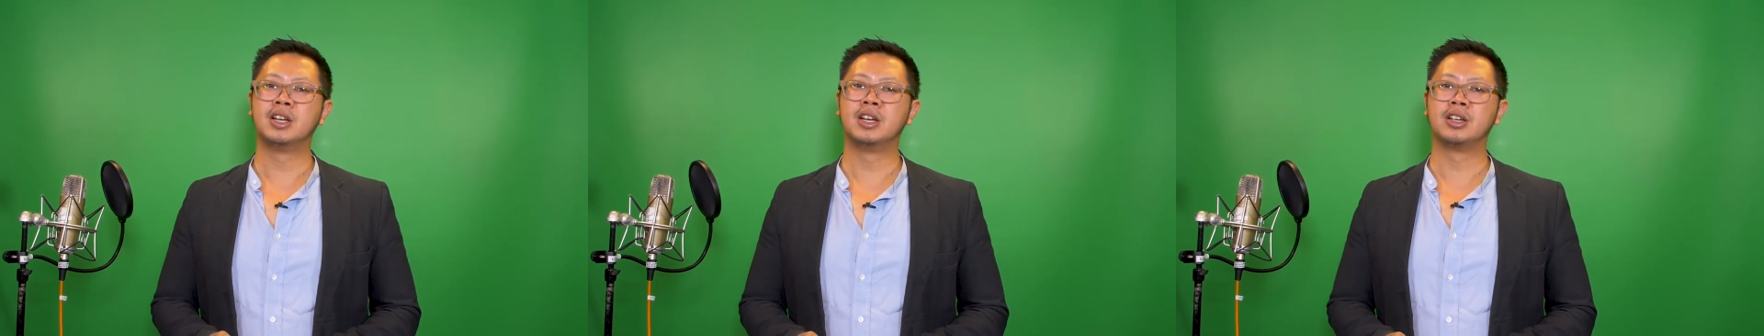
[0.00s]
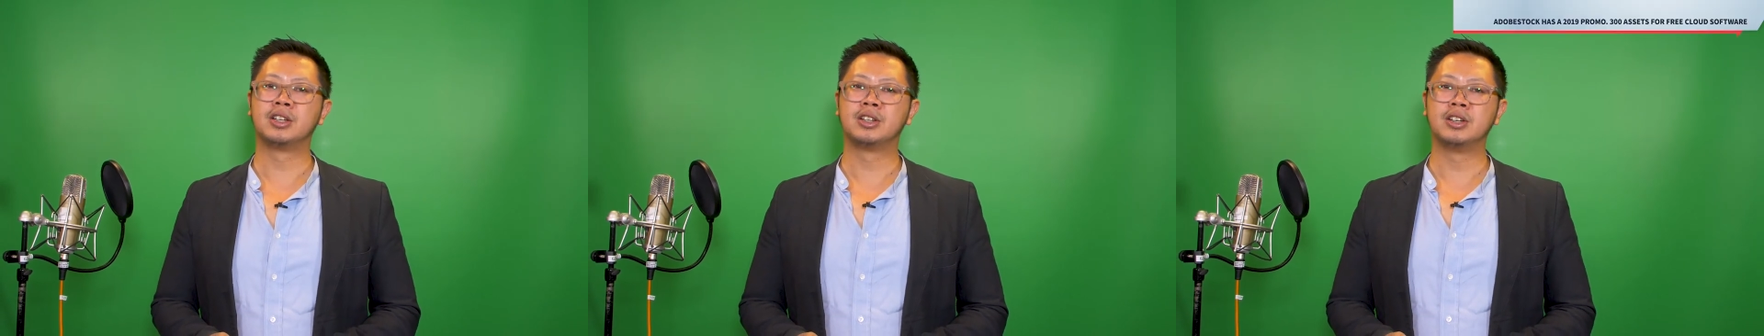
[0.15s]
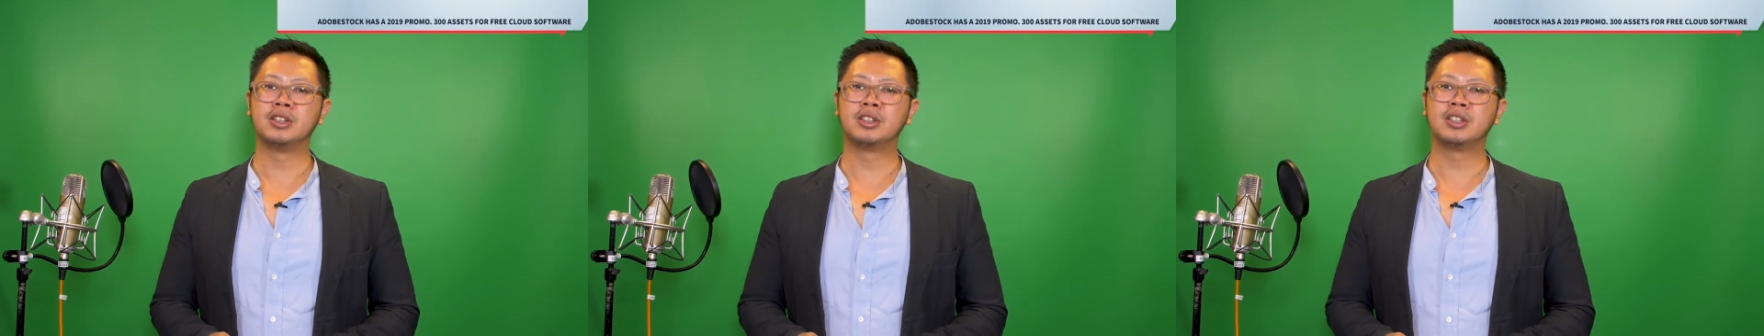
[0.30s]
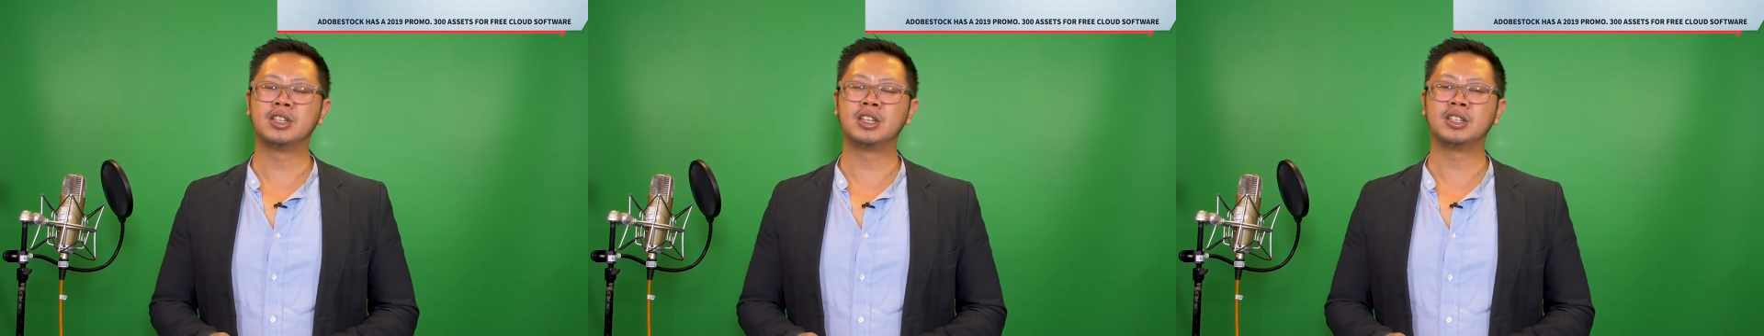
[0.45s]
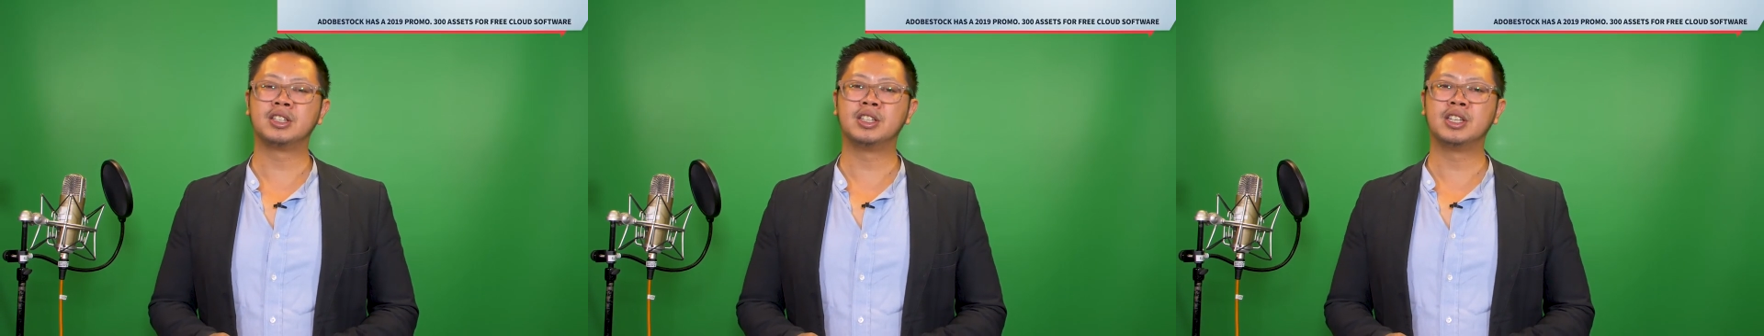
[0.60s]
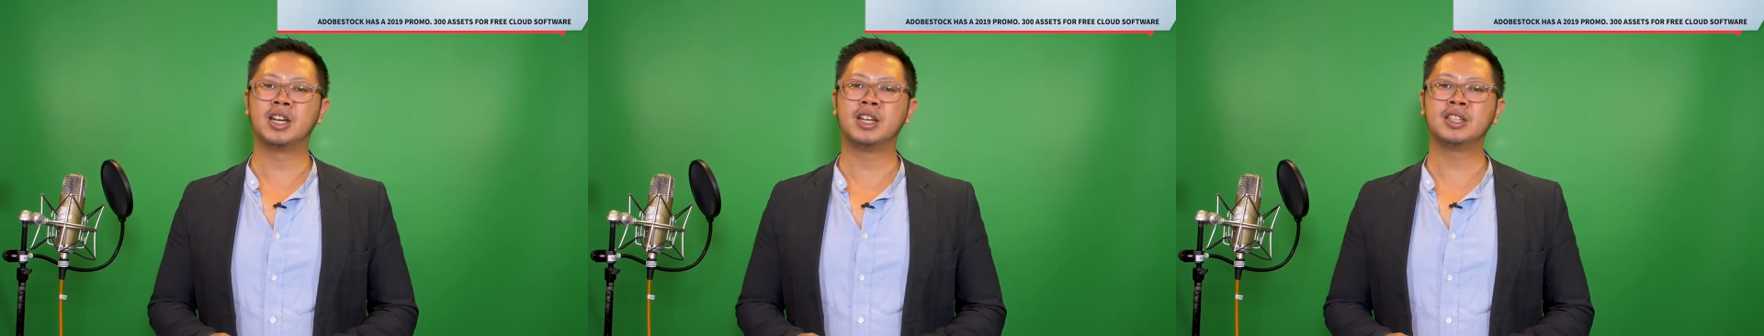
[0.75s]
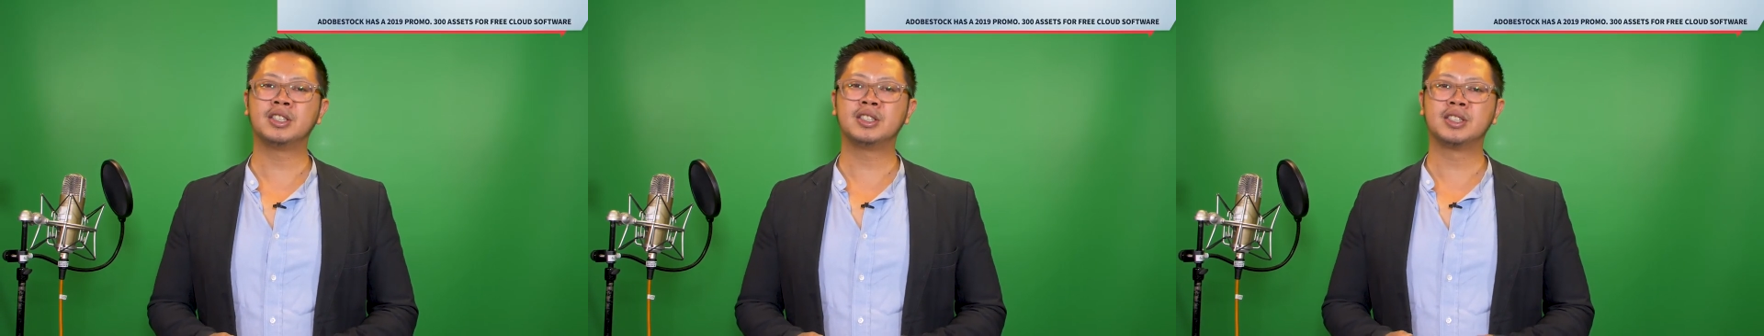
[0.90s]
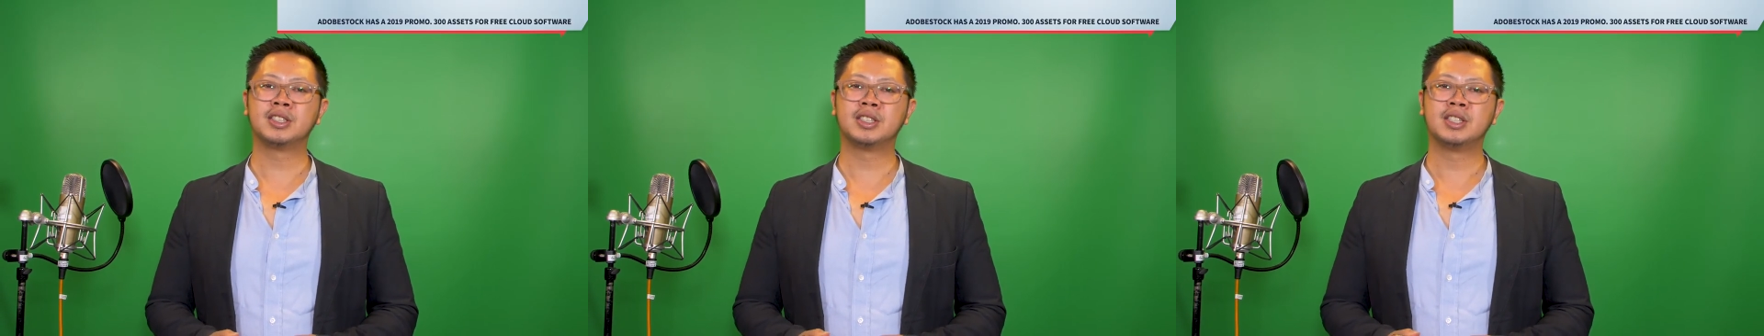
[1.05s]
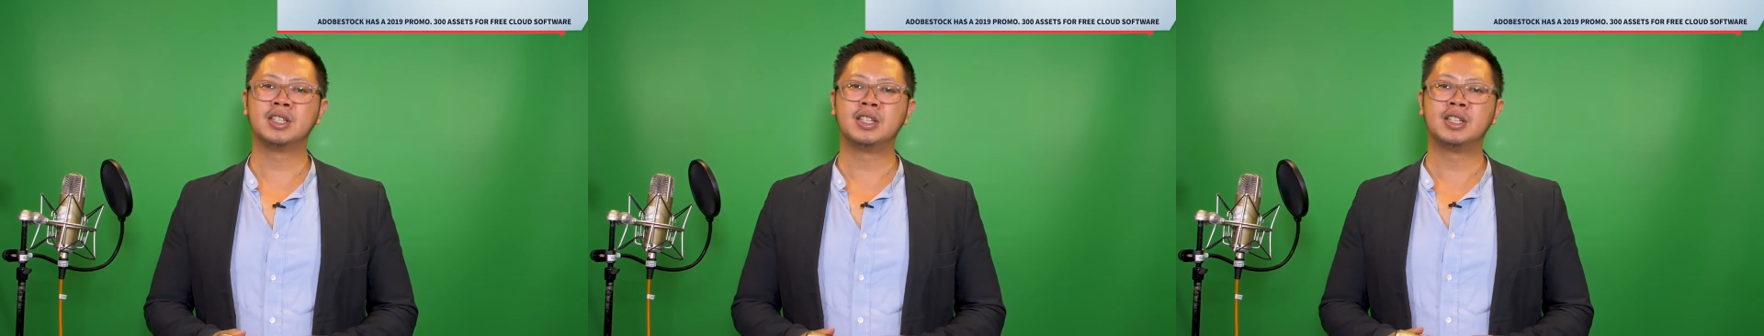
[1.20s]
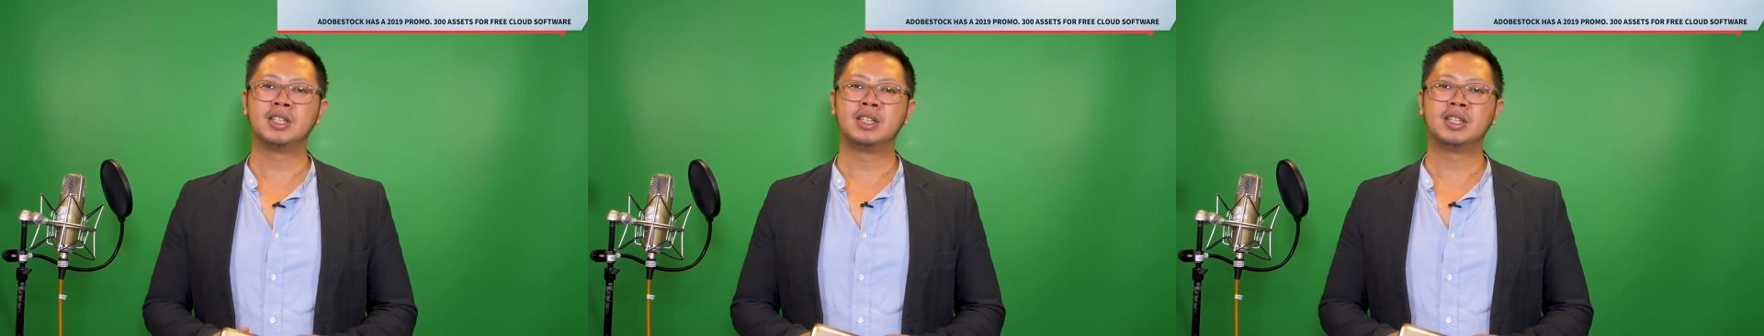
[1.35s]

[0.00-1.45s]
a good thing yet.